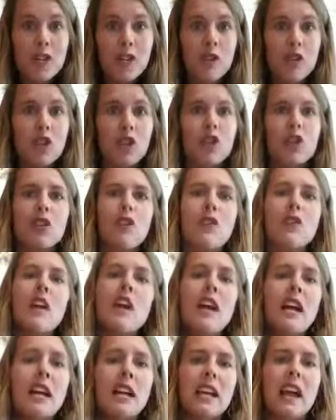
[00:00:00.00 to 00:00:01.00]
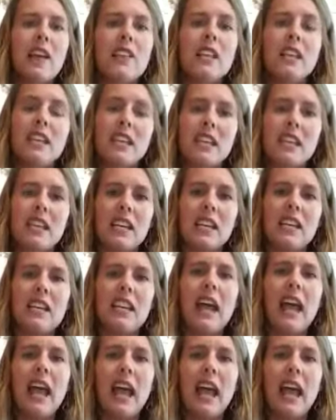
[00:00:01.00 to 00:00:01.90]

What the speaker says: If you're got the kid